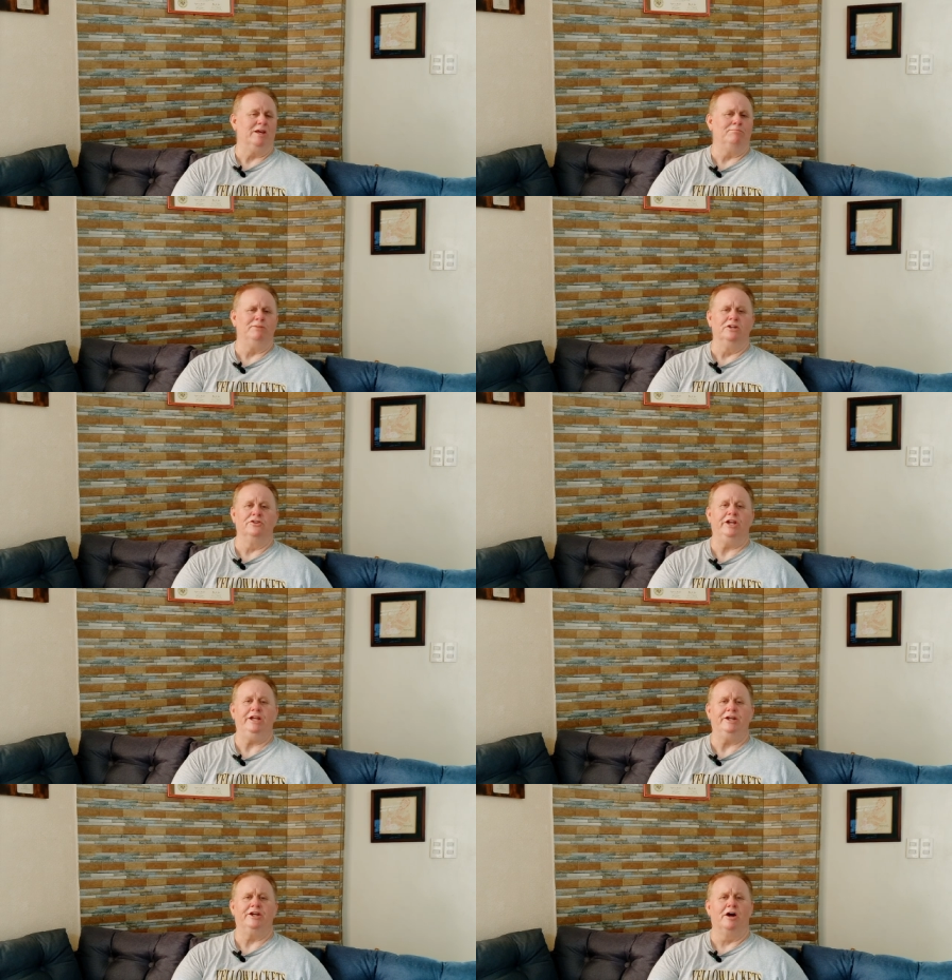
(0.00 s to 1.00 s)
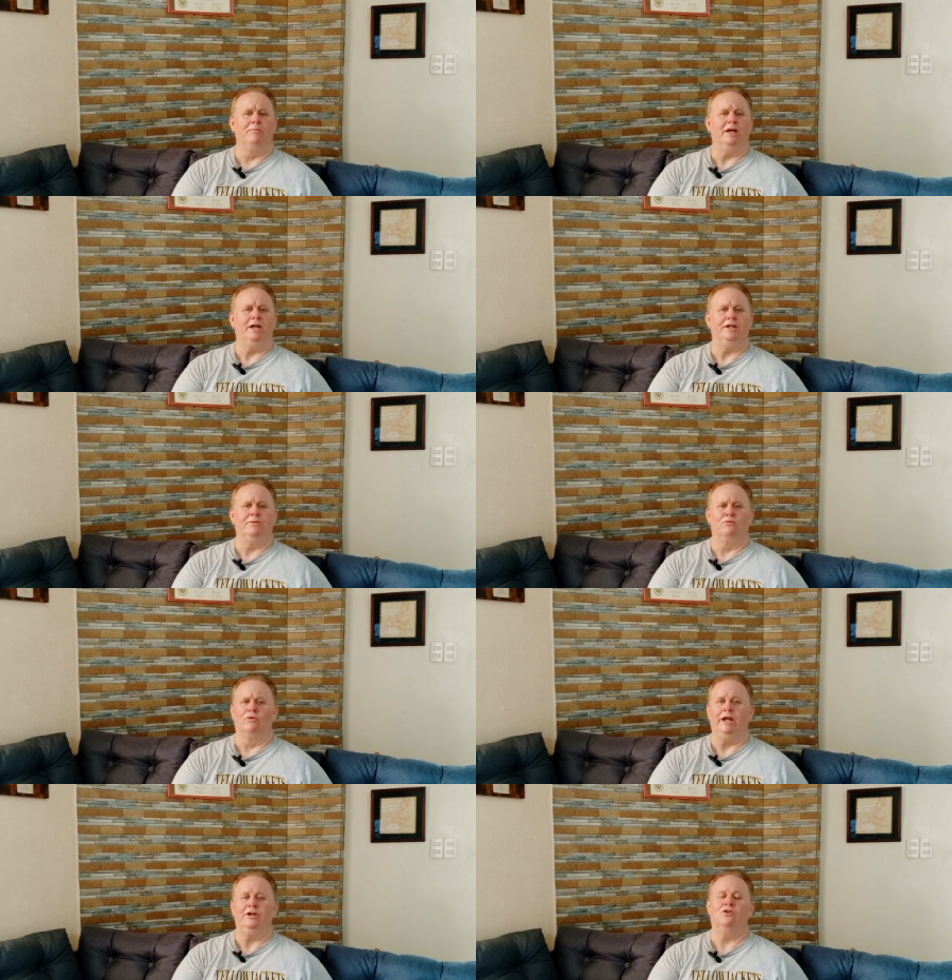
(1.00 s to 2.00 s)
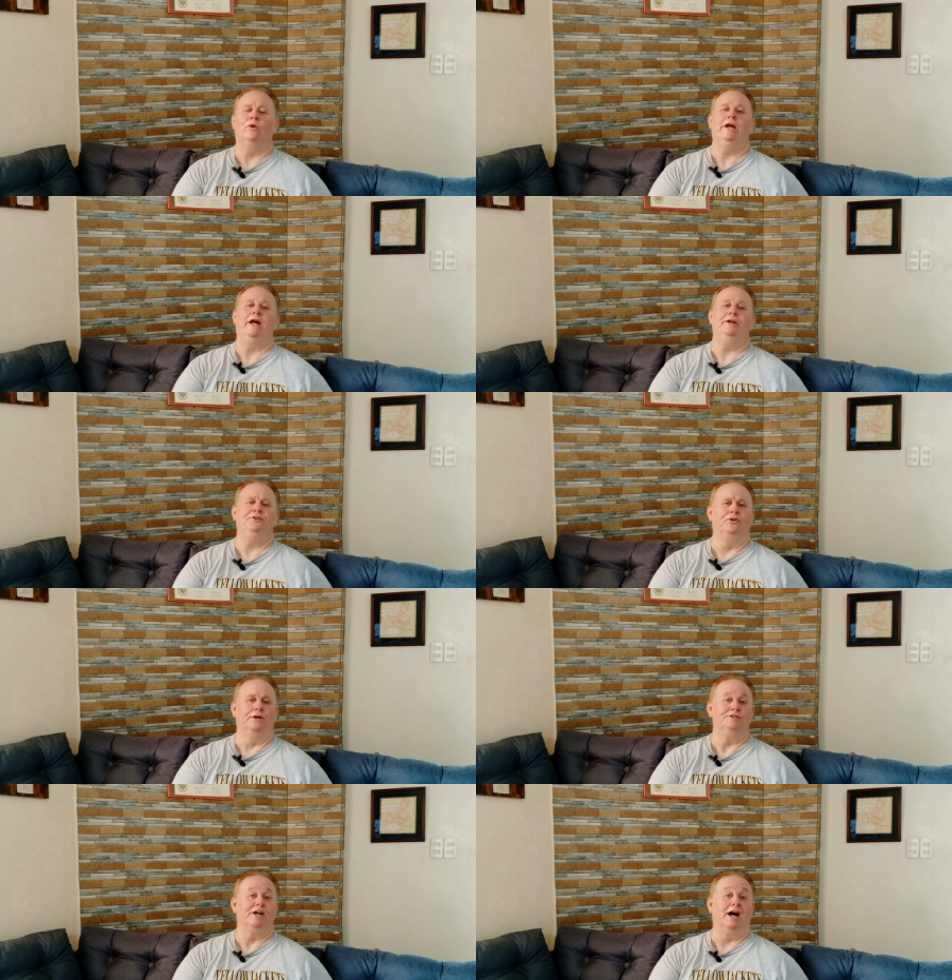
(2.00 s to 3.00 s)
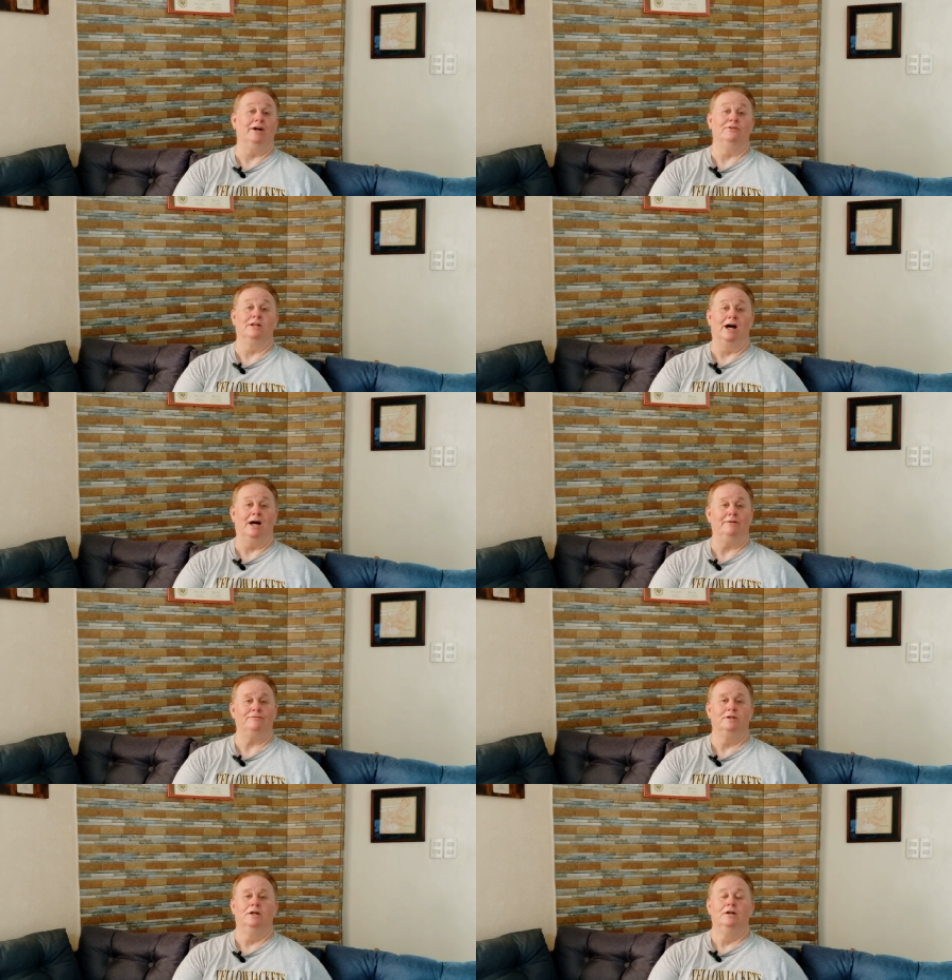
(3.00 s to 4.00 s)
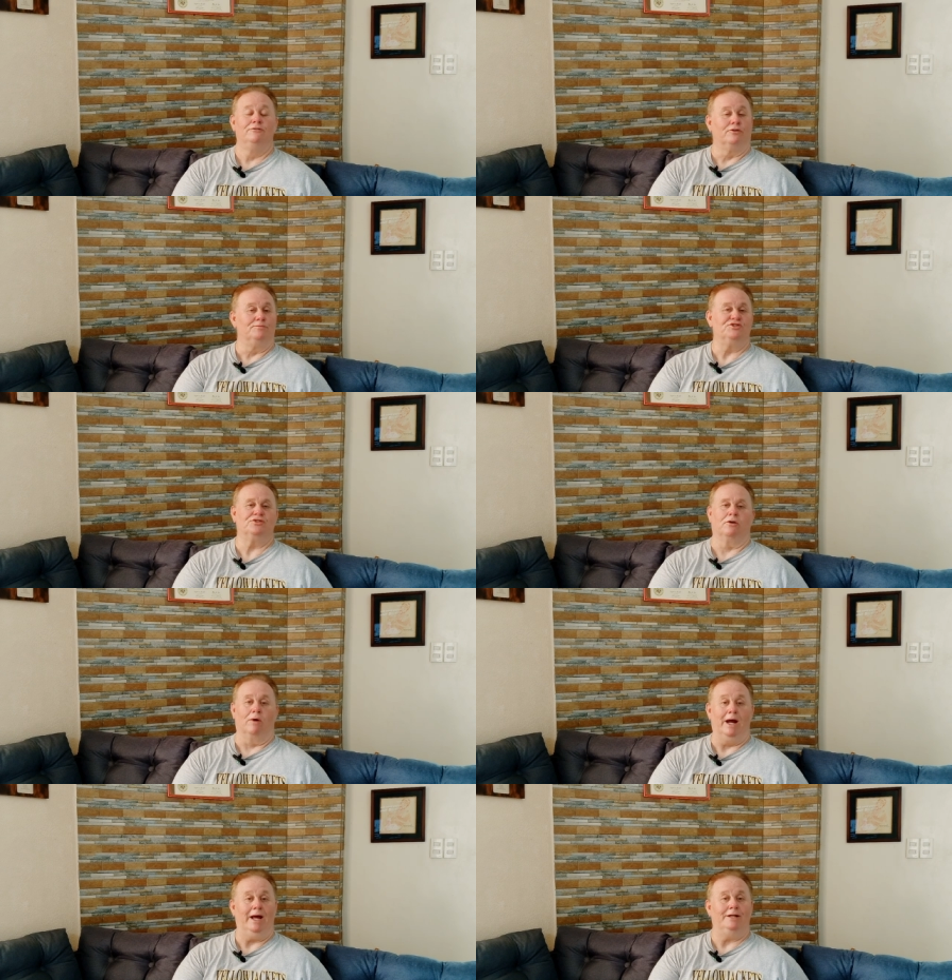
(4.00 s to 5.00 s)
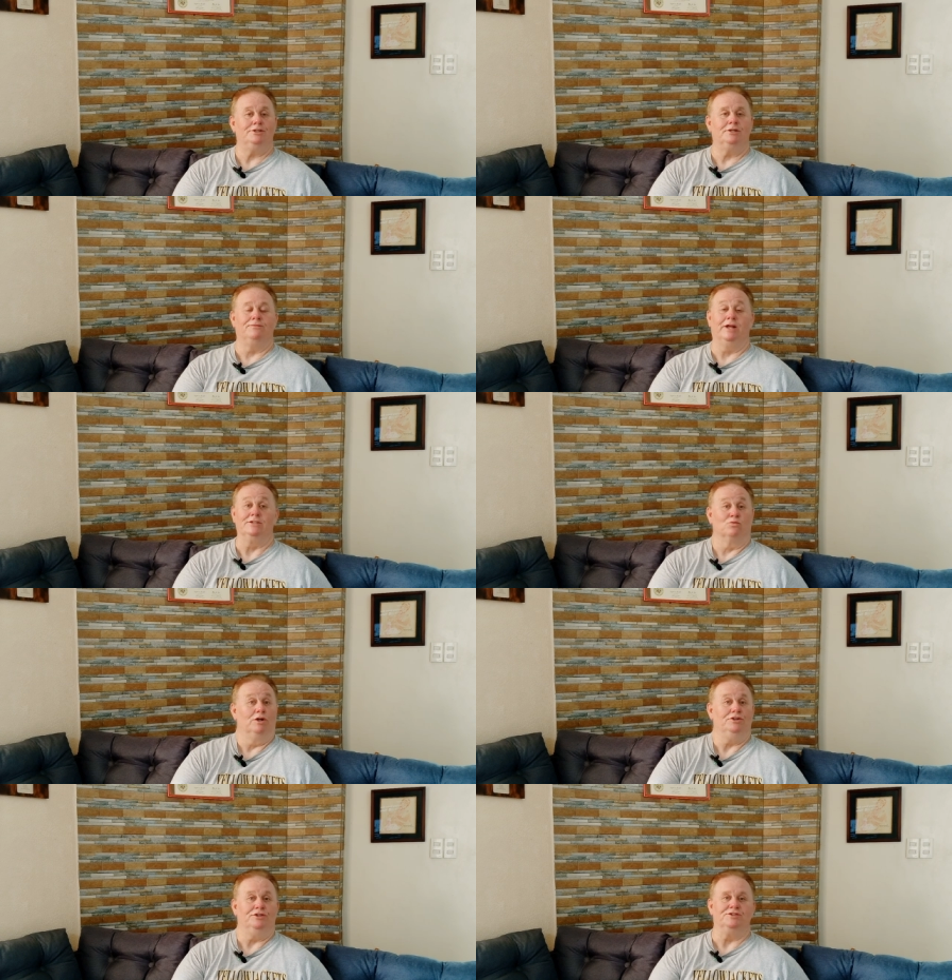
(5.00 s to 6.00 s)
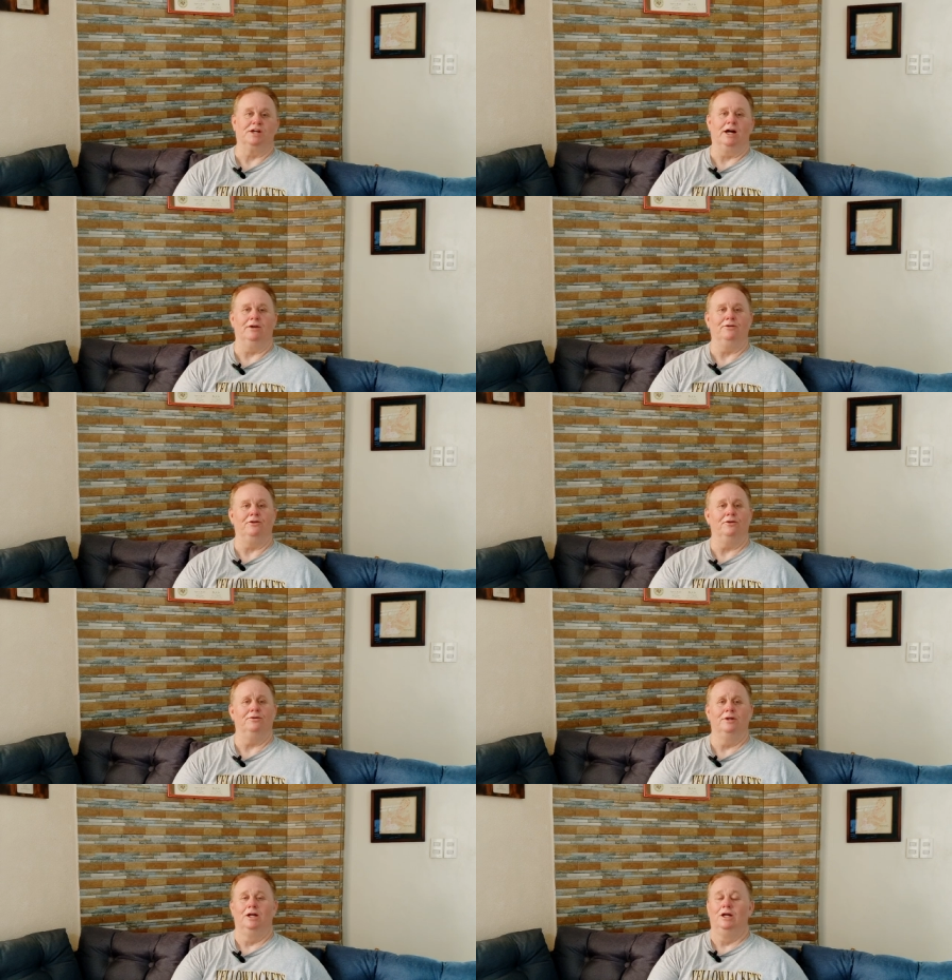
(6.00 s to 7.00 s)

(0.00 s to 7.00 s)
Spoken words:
the ability to come in and recreate your entire life from scratch, if that's what you desire to do,